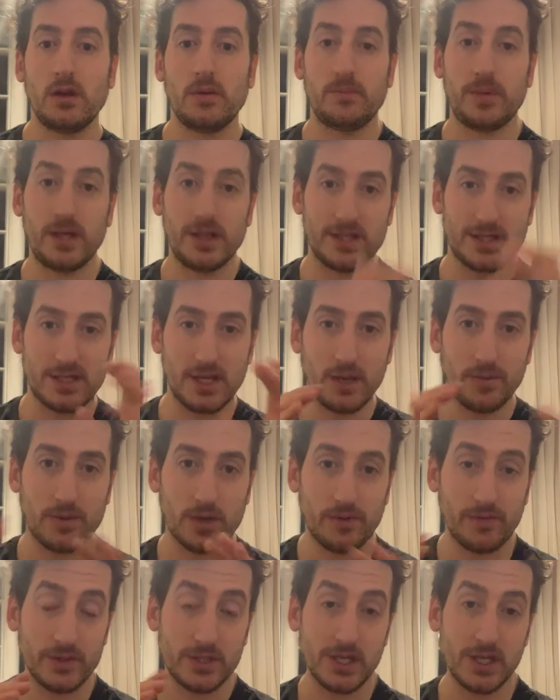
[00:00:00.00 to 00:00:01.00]
But in the same
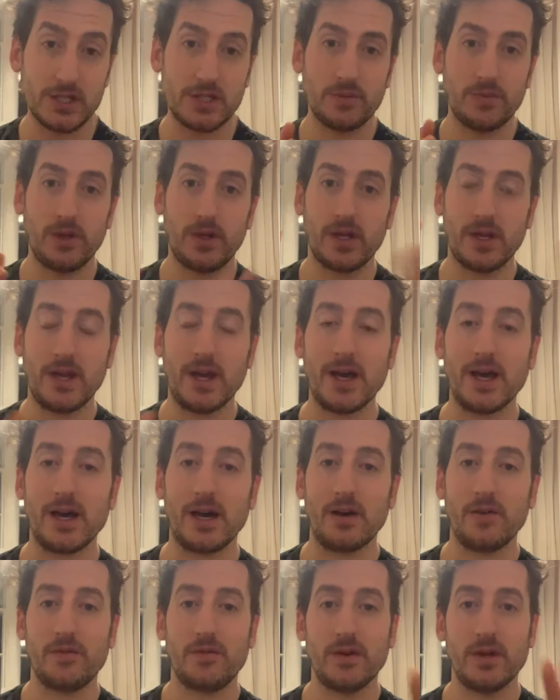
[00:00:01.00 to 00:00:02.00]
conversation we can
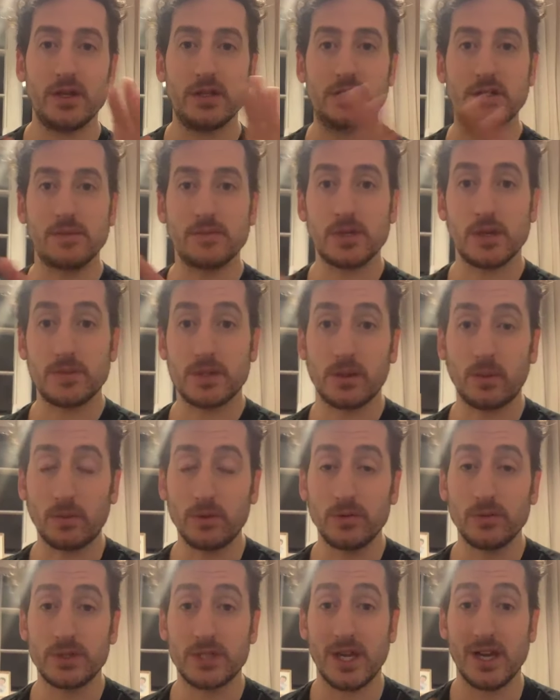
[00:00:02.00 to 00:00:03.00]
have is sometimes
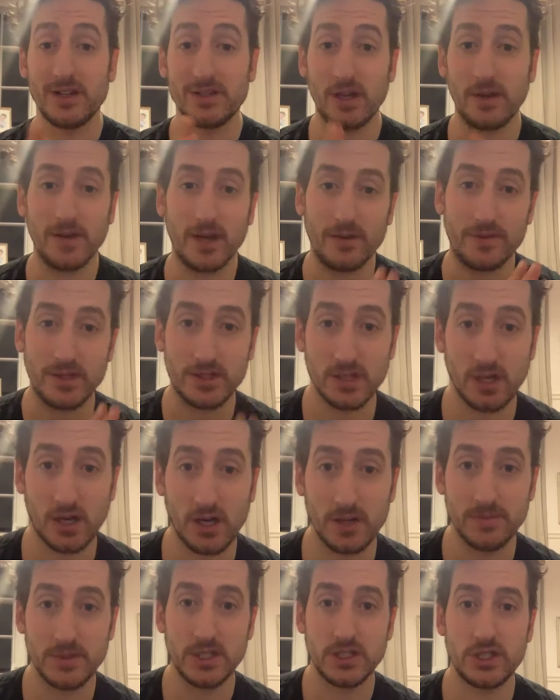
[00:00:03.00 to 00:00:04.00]
someone will say, I don't have the
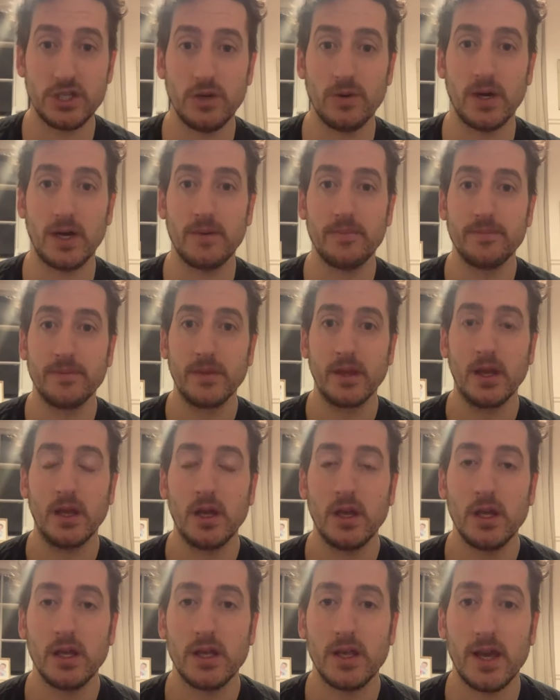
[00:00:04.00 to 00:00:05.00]
time to do it.
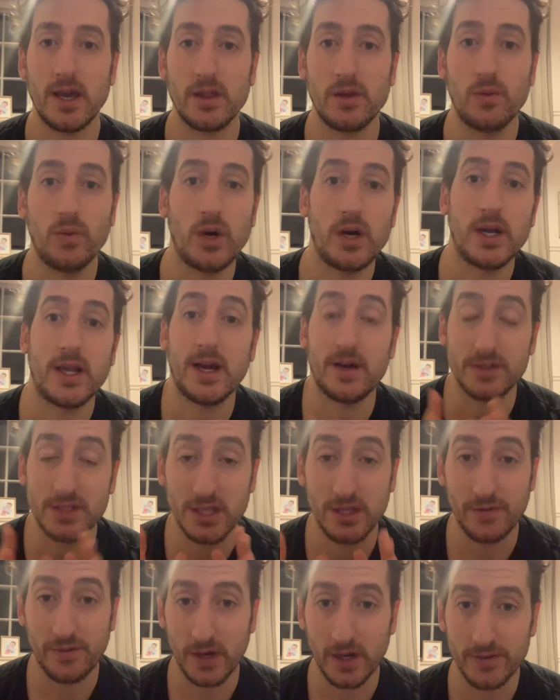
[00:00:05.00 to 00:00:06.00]
Yet the workouts in
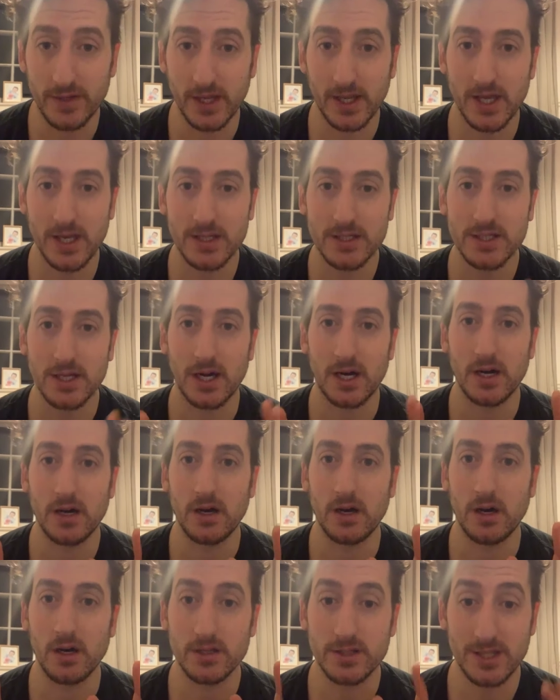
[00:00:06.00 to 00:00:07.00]
the five-day Kickstart
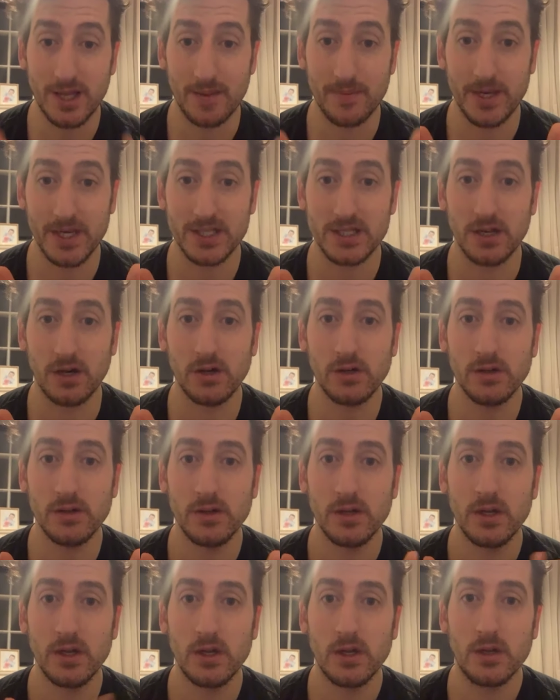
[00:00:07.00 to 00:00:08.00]
are ten minutes long,
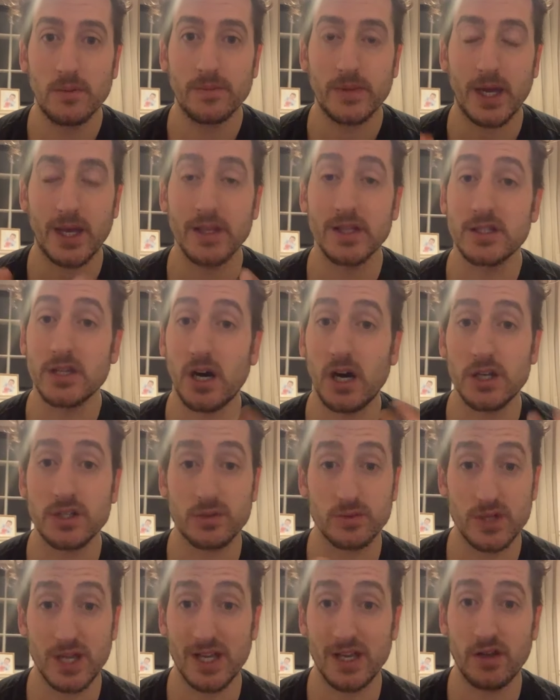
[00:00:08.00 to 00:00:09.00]
and the task
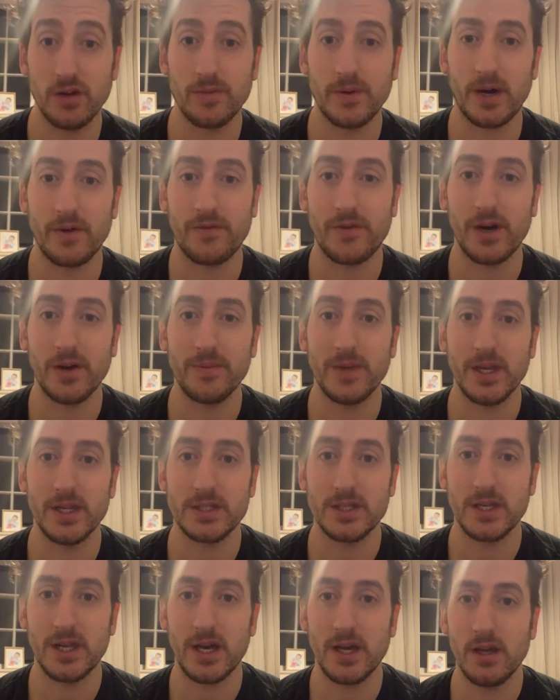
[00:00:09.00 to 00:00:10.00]
will take you about five
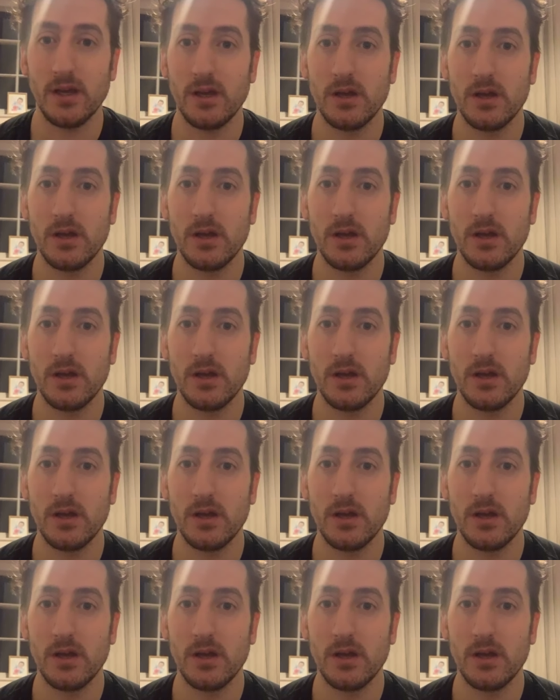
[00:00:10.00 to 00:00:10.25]
minutes a day